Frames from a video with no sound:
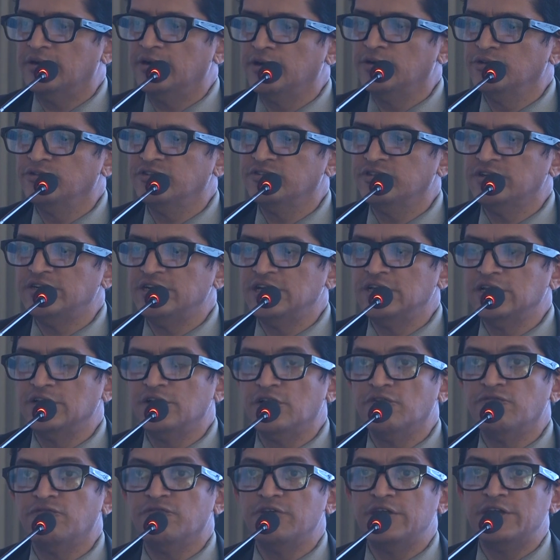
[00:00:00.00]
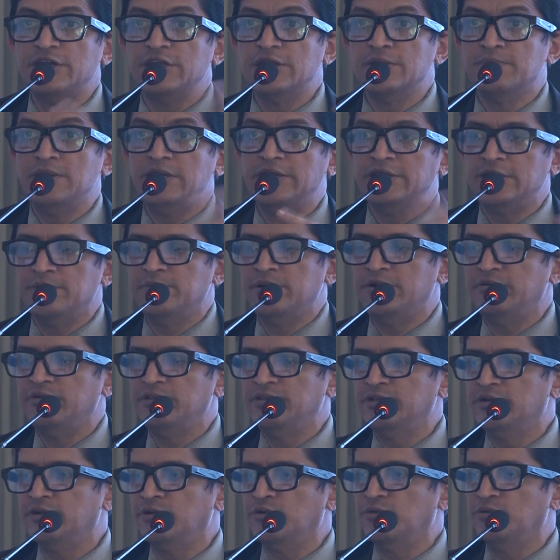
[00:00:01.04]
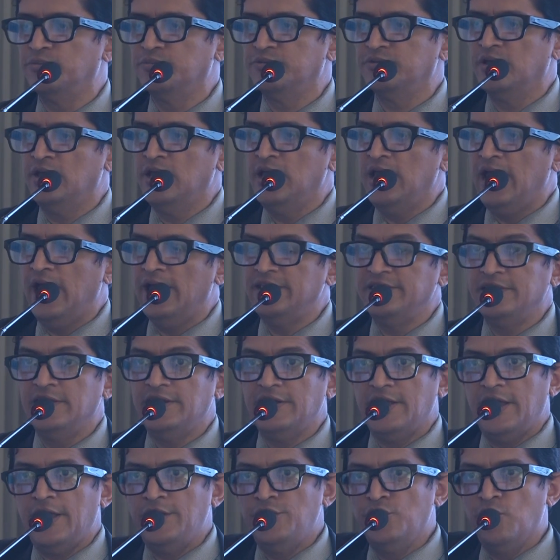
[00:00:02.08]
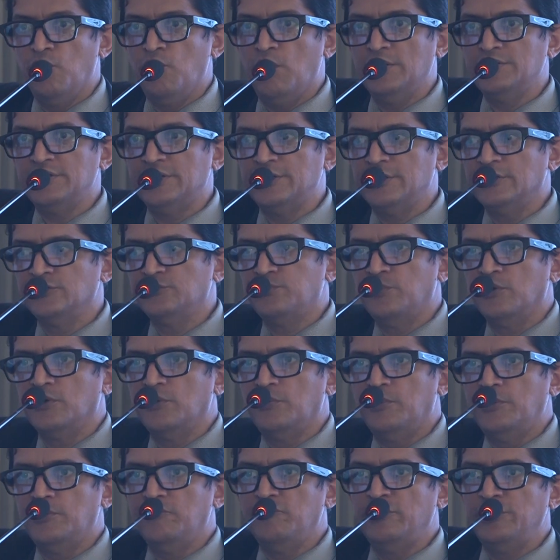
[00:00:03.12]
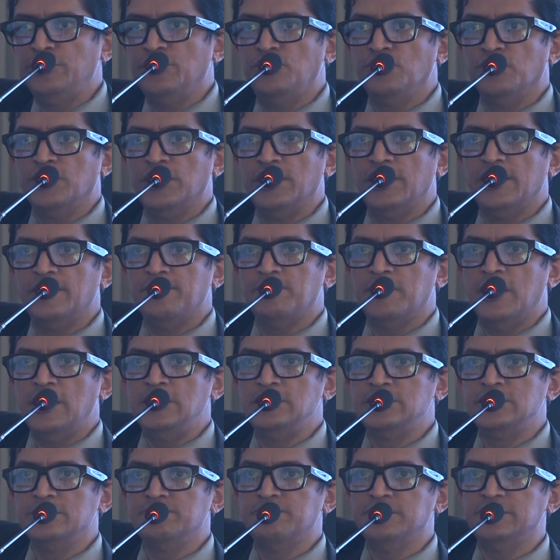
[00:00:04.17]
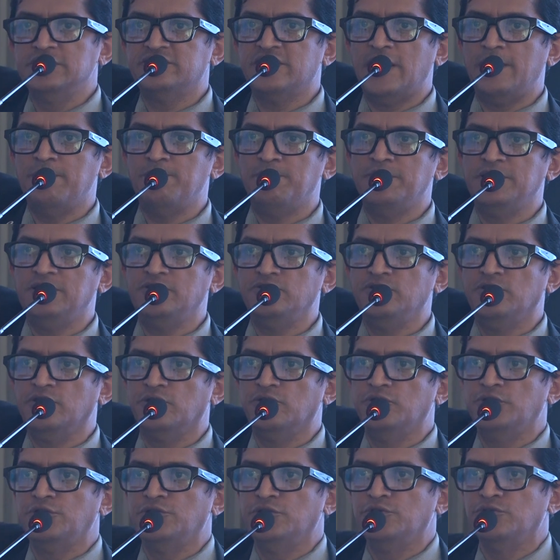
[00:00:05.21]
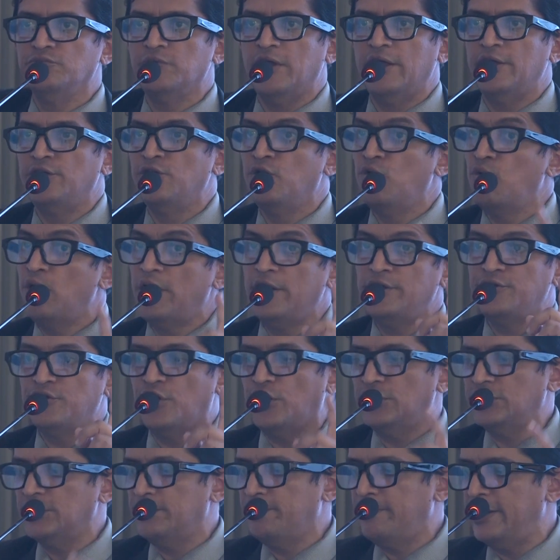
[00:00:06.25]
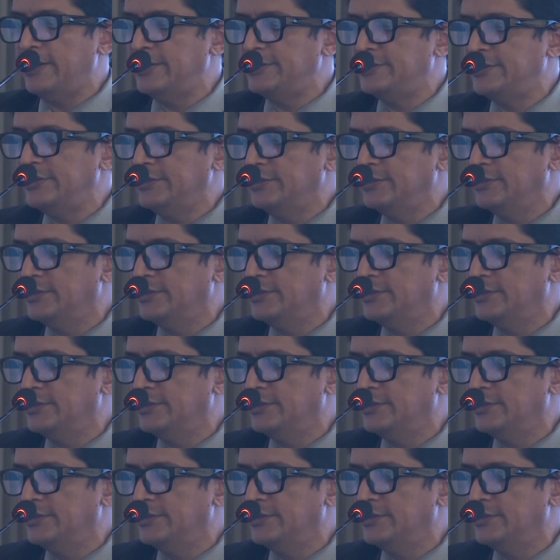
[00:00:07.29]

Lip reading: Reduces the degree of variability between the groups. And then ANOVA that I spoke about. When you're looking at multiple samples, you're going to do ANOVA and not a paired T.